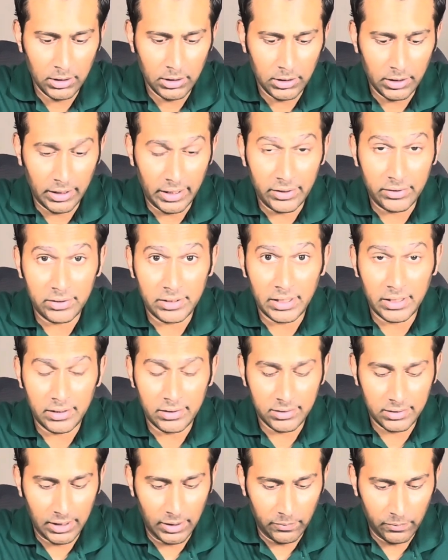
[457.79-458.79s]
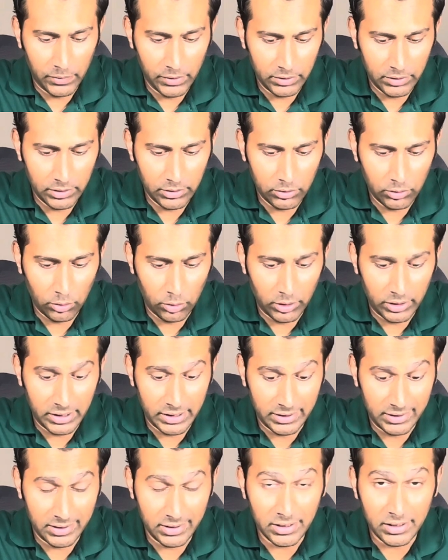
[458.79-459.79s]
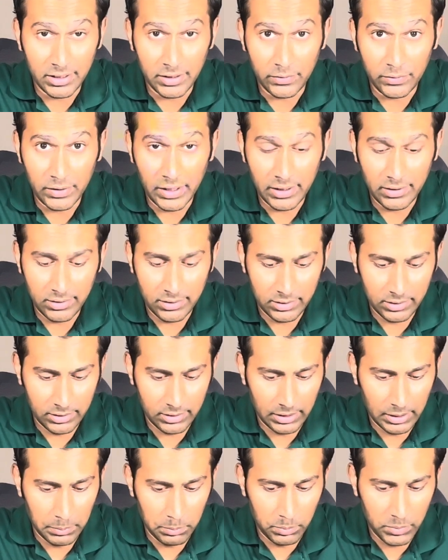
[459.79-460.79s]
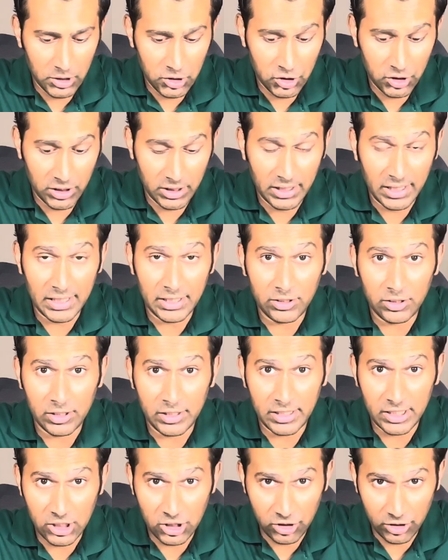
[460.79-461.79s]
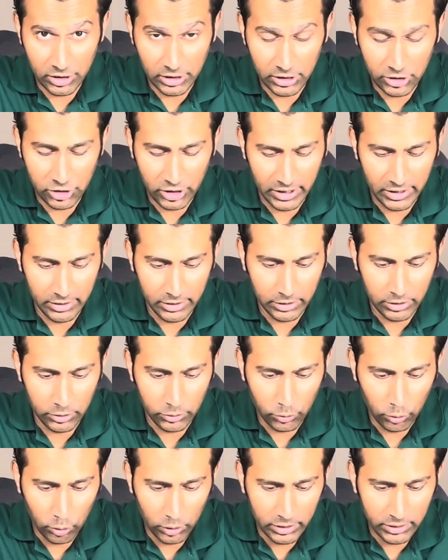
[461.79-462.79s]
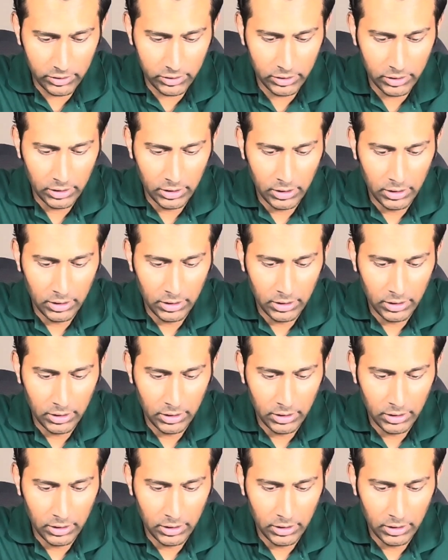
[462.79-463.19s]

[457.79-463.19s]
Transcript: as there is emphasis on assertiveness, ambition, and traditional gender roles.